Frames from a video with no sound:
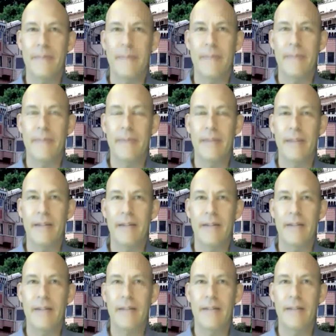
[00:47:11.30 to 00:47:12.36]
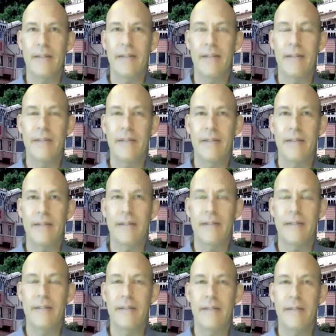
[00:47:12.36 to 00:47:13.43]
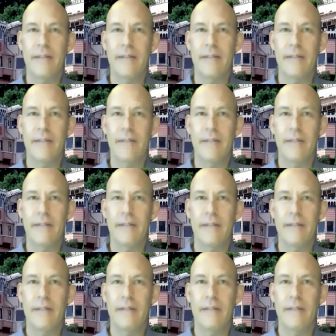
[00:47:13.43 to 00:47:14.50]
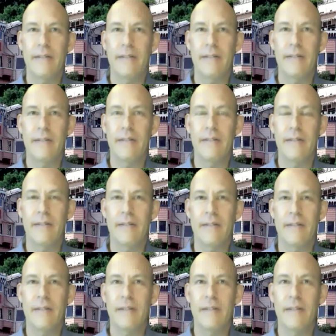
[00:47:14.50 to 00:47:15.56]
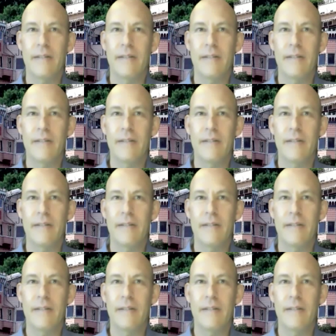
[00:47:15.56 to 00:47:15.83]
No words are spoken by the person on screen.